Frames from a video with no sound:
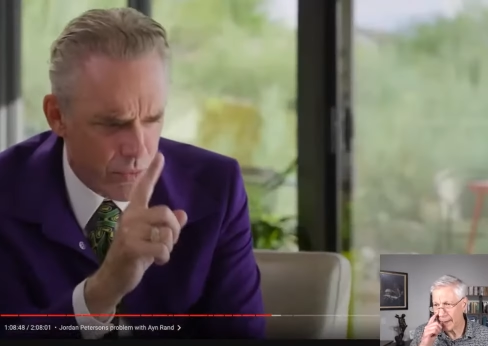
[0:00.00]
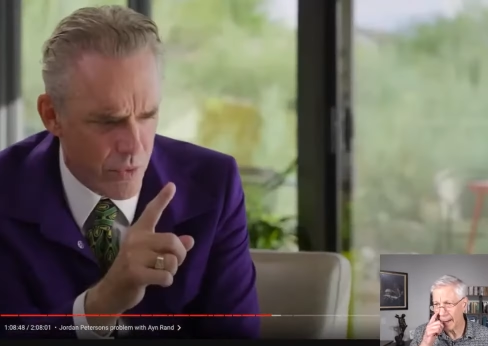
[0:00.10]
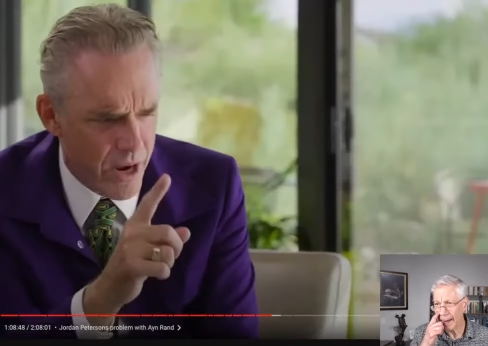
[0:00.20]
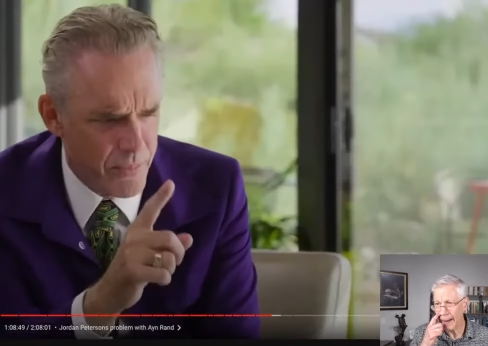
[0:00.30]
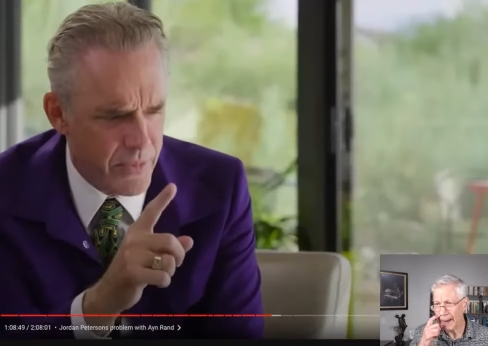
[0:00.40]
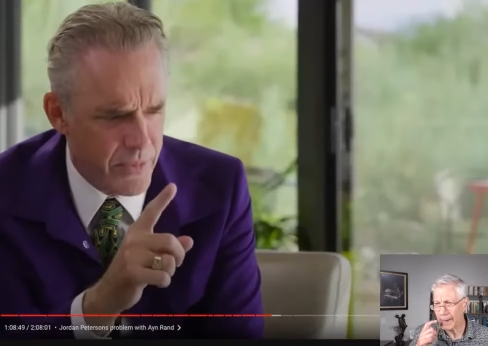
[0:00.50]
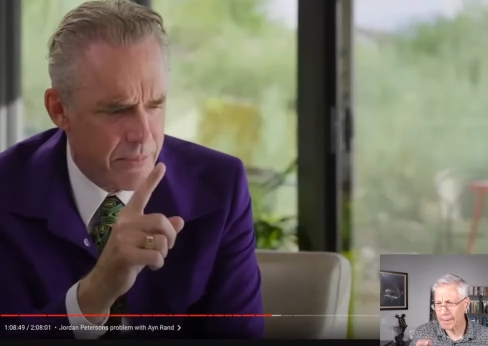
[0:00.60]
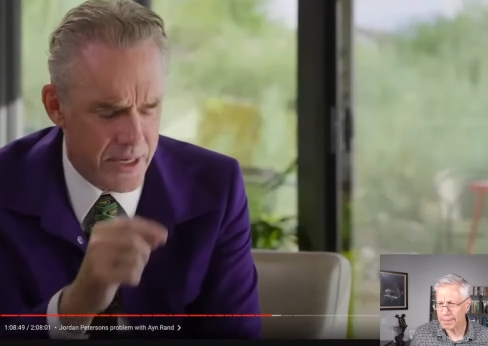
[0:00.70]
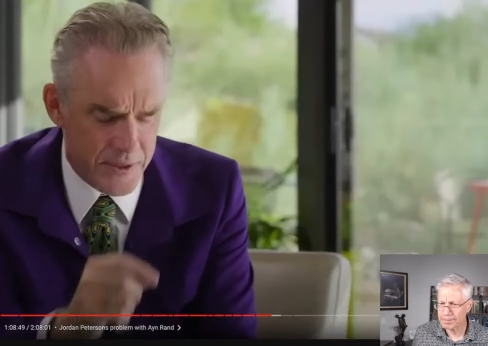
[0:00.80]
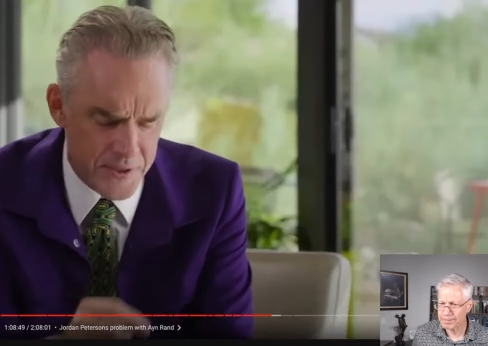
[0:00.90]
Speaker 1: to me, because
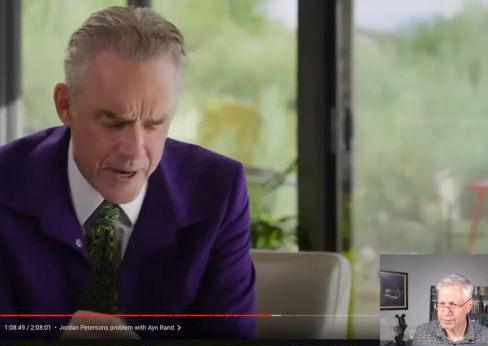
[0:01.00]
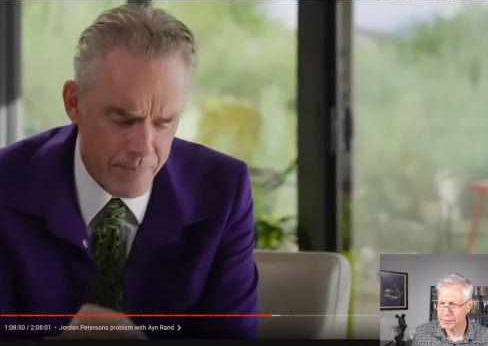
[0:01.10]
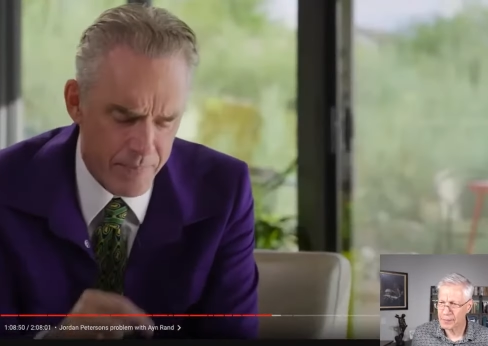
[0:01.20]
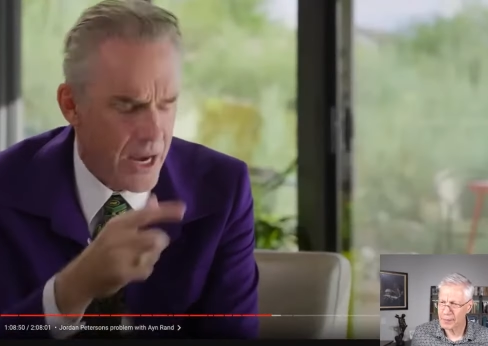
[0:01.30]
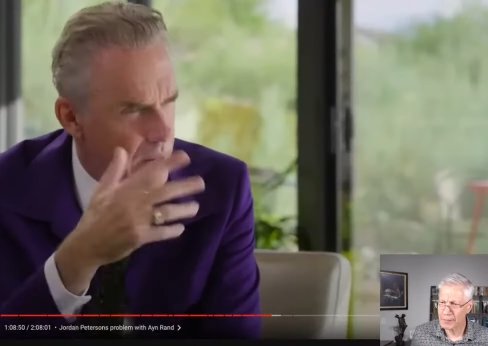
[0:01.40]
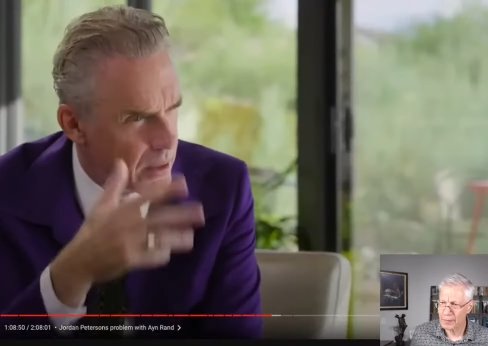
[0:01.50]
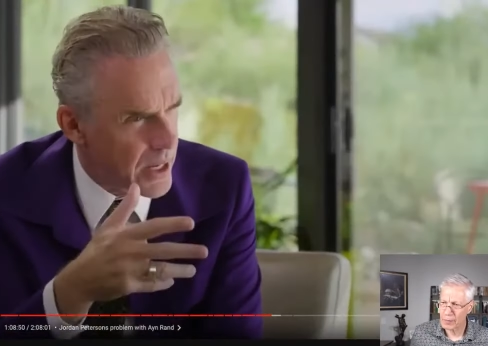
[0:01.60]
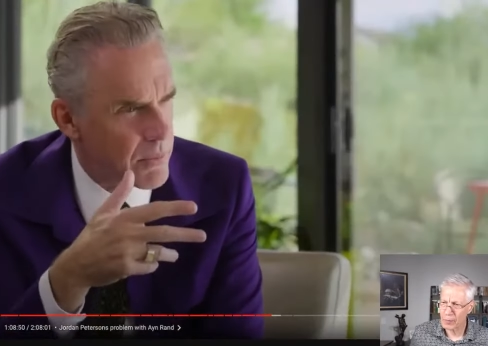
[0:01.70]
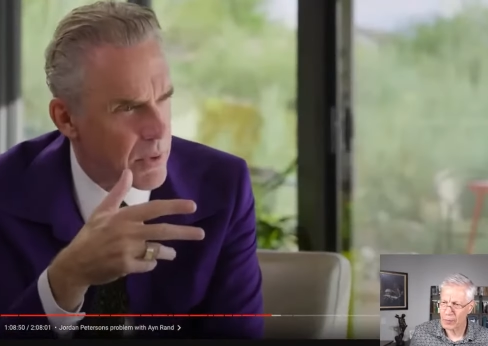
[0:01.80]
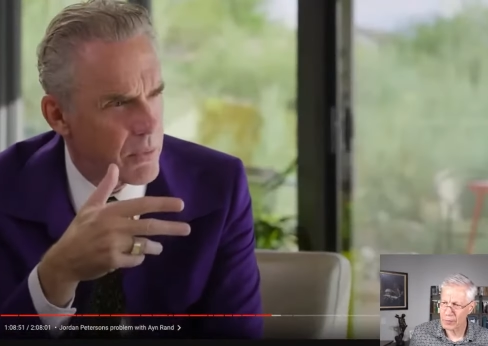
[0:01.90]
I would
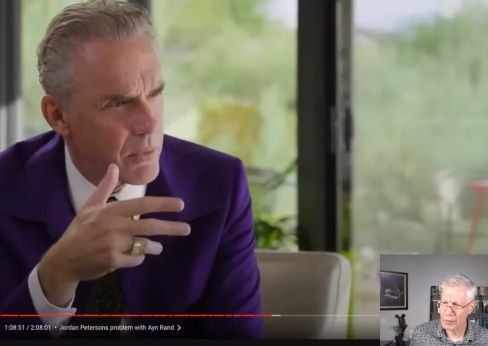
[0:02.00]
think